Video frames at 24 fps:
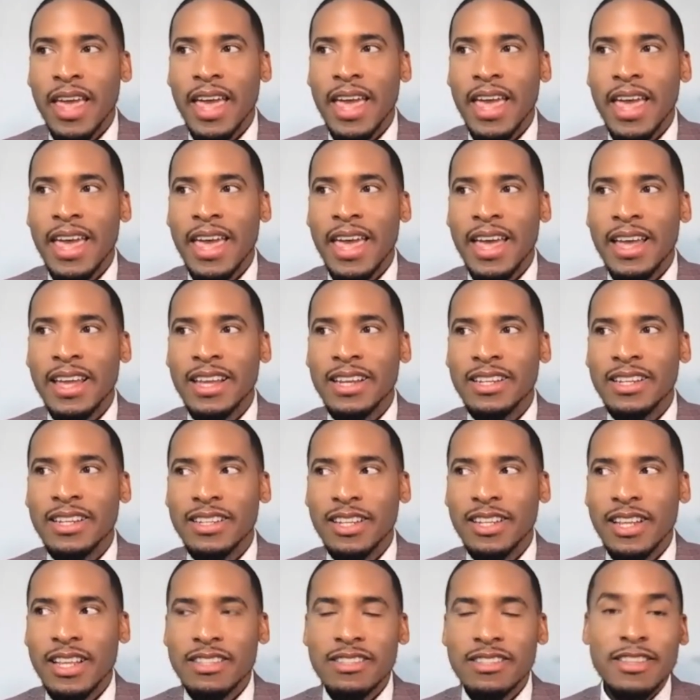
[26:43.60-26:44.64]
And
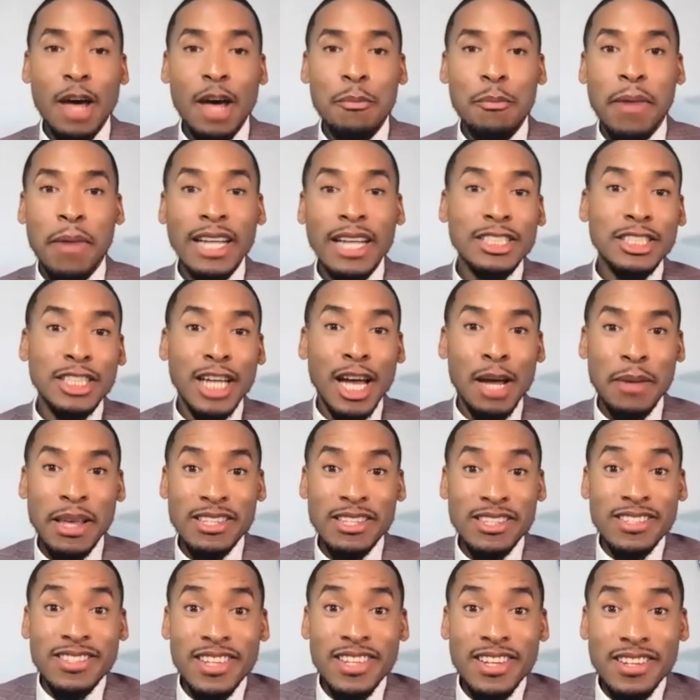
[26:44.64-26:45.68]
it's not my job as
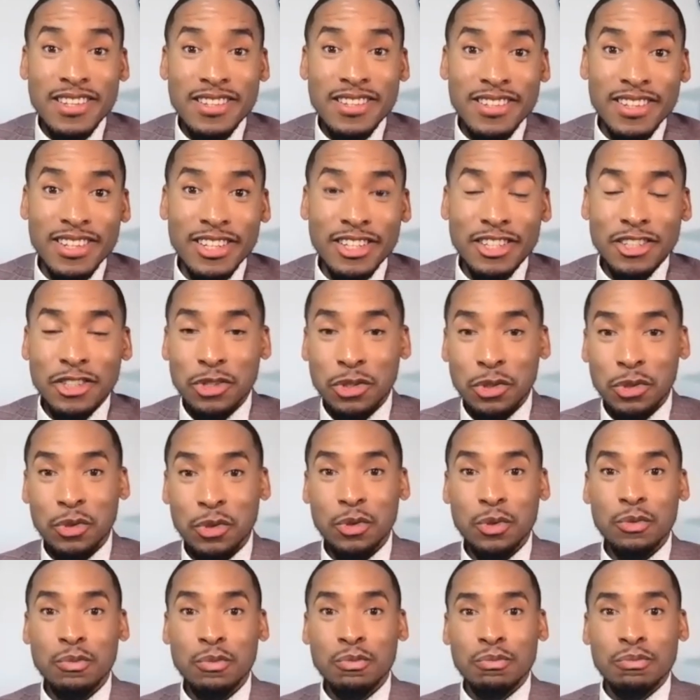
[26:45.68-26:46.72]
a citizen
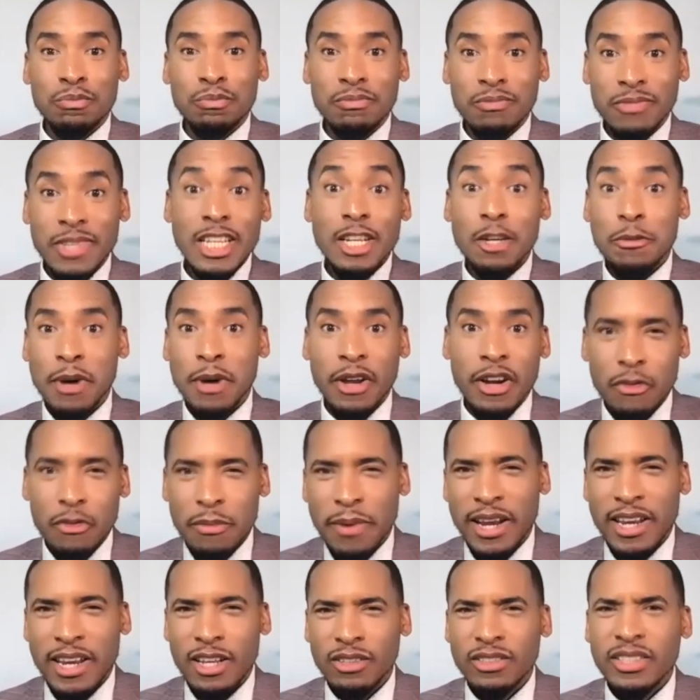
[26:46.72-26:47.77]
to think about
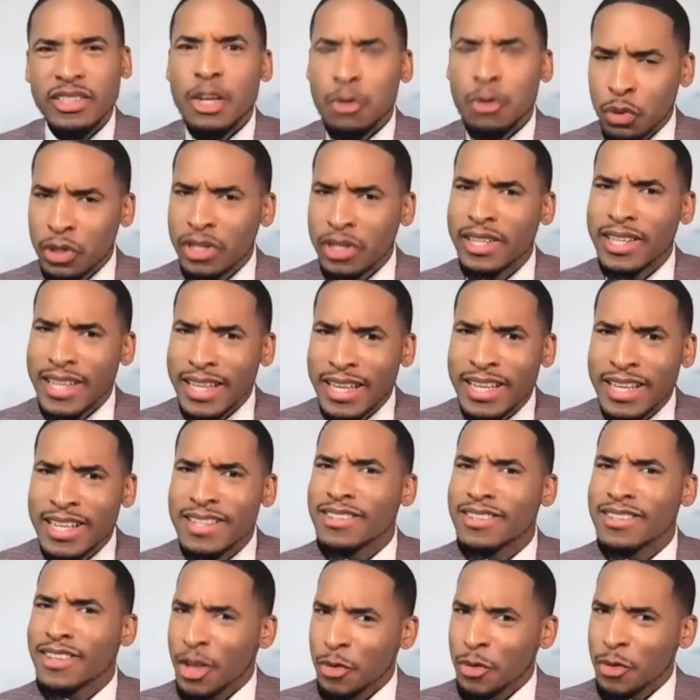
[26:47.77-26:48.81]
everybody else. It really
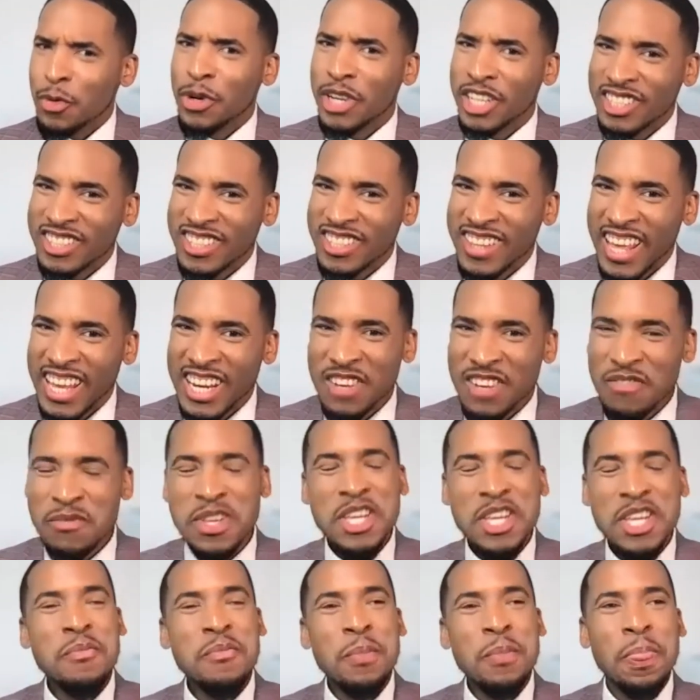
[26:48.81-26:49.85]
is. We'll get to that in a
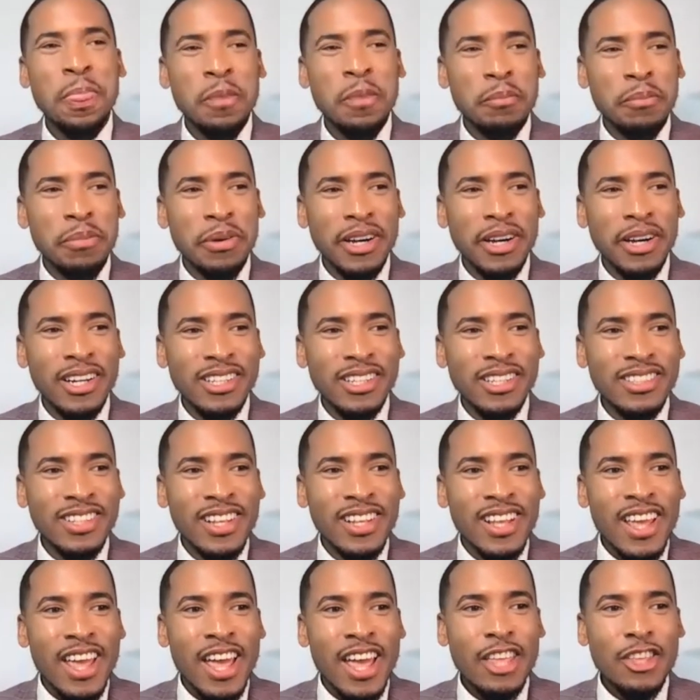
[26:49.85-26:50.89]
bit. But
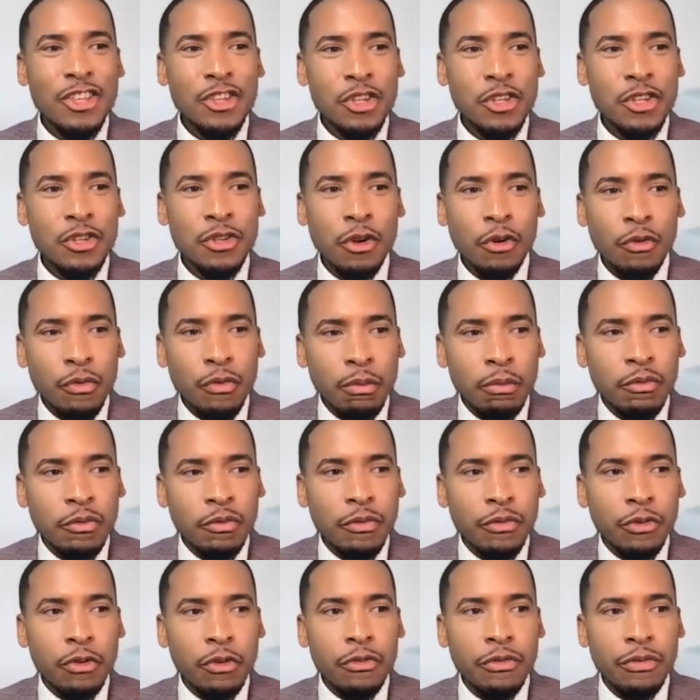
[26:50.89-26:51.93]

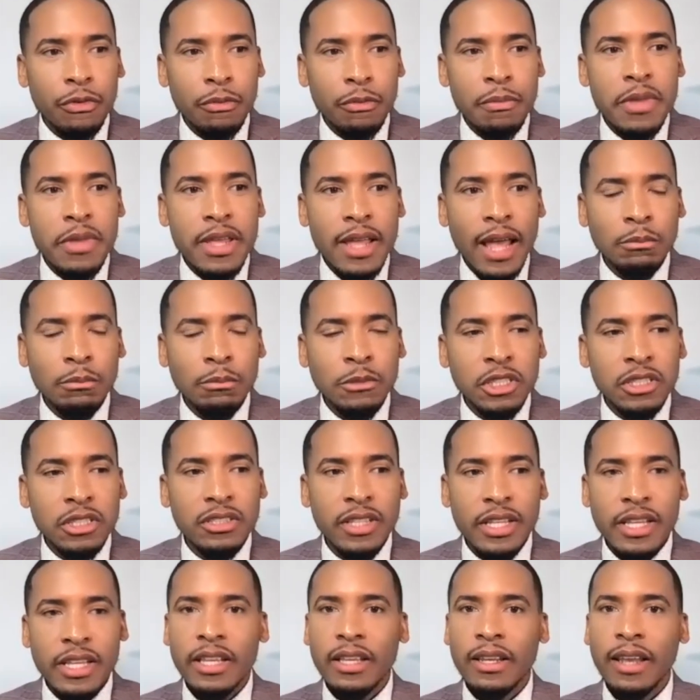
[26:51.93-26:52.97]
for me, I'm just
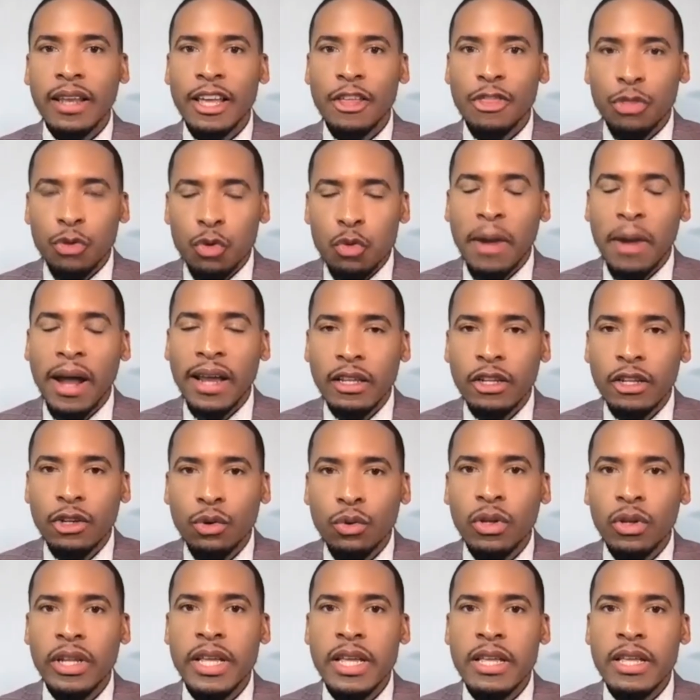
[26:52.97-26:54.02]
thinking like through my
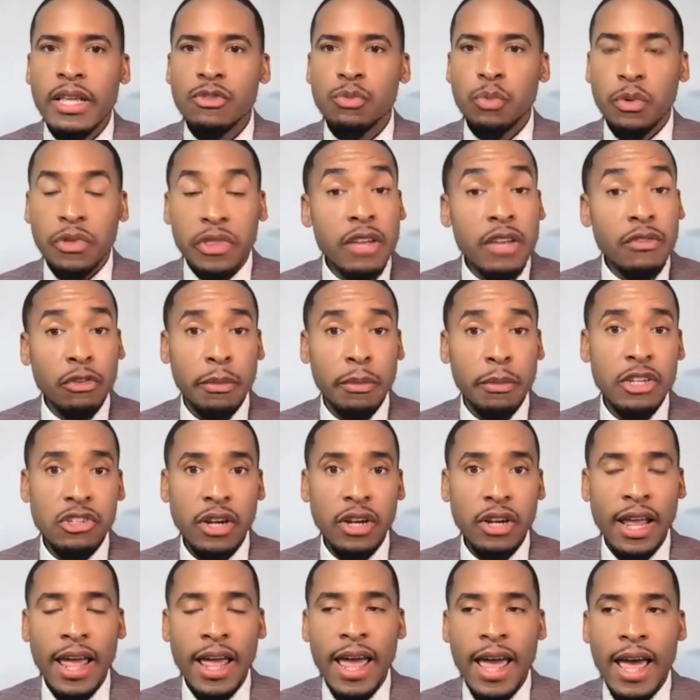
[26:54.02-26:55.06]
little lens with the information
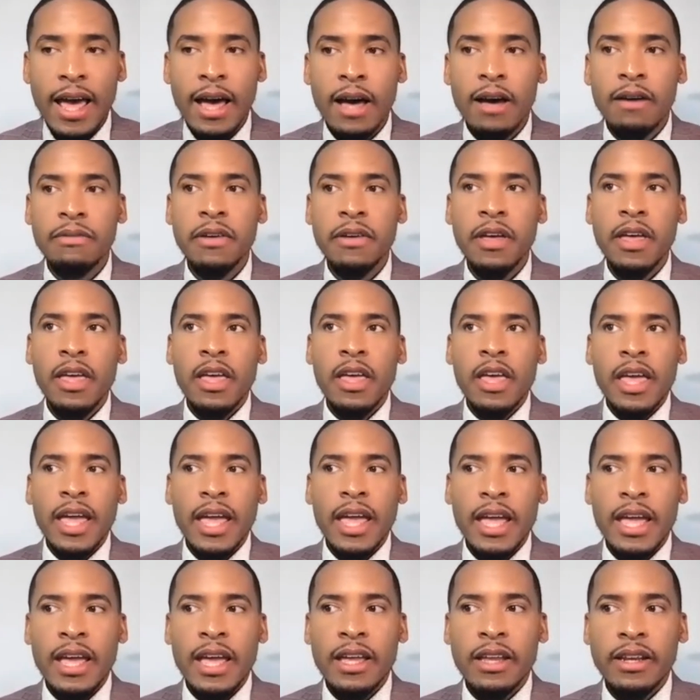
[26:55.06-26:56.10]
I have.
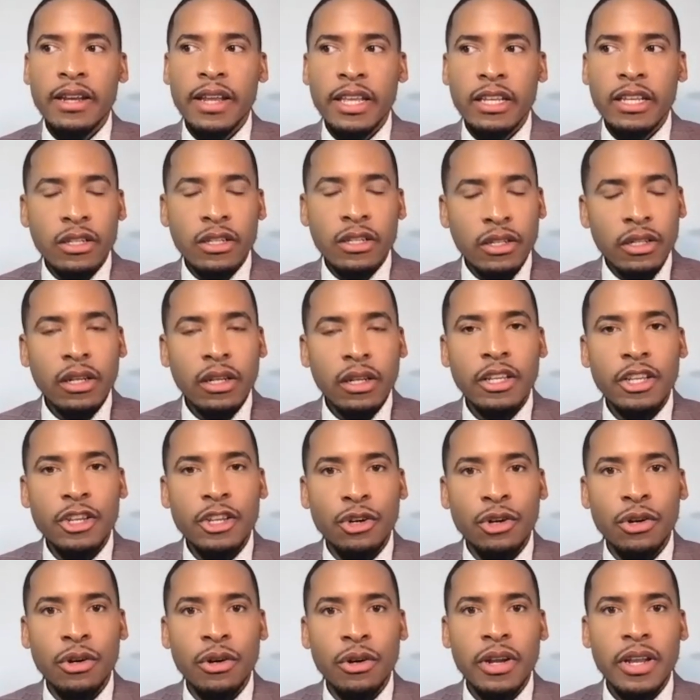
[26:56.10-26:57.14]
And a good
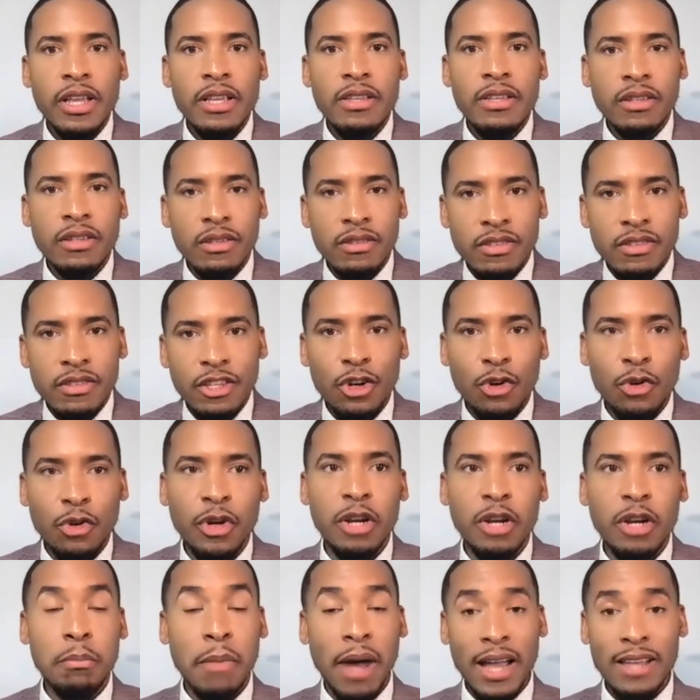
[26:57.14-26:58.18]
leader is
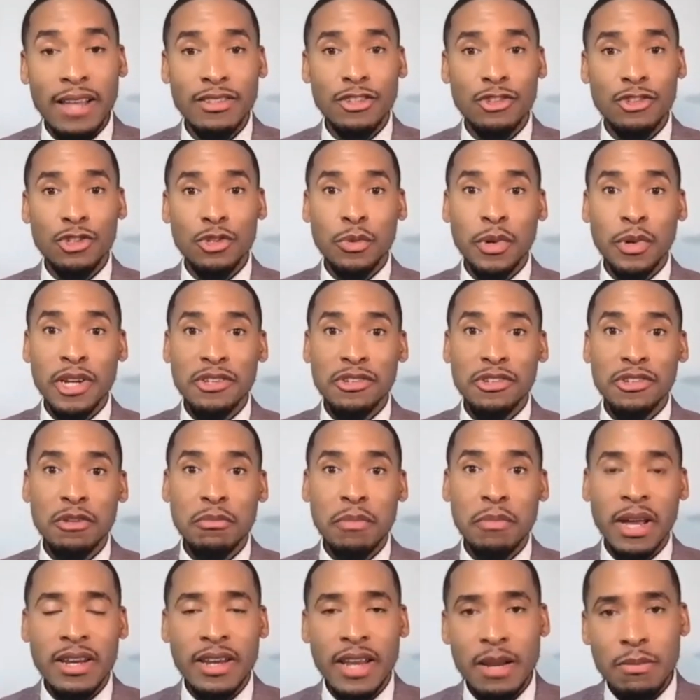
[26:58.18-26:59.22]
considering my situation,
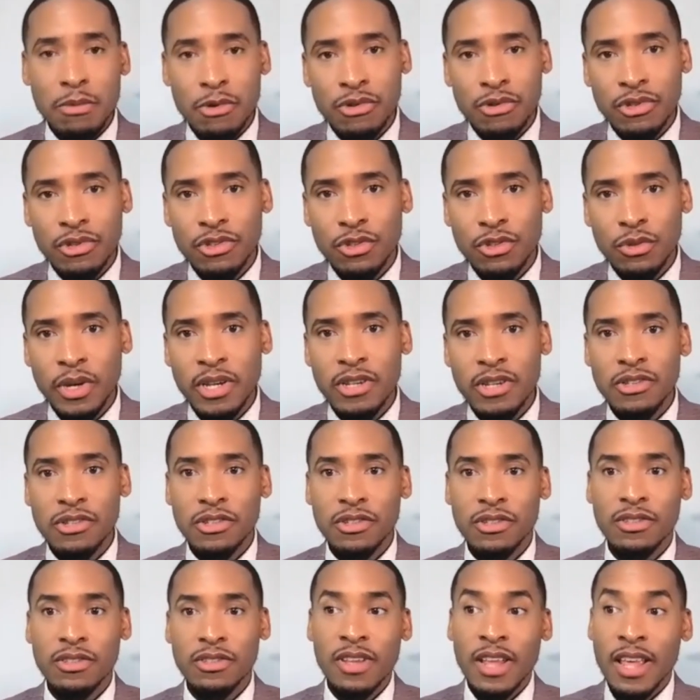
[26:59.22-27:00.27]
my neighbor's
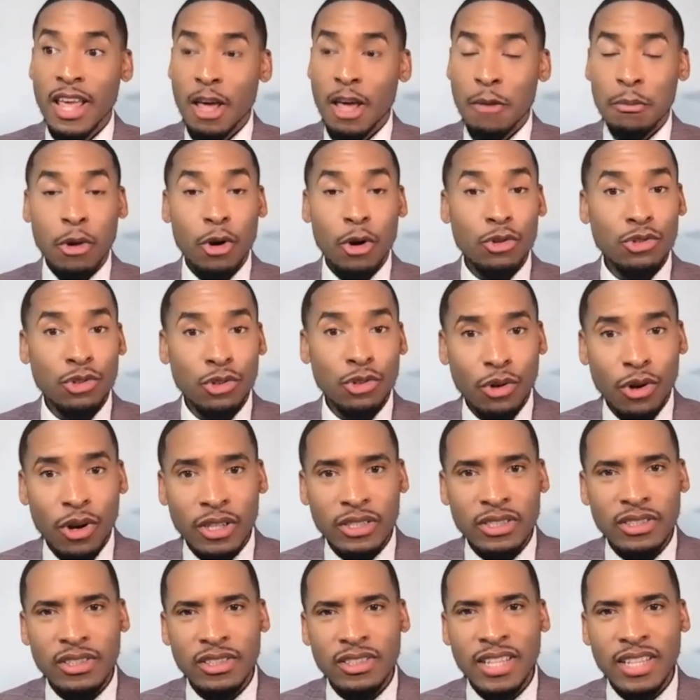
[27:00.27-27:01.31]
situation, person across the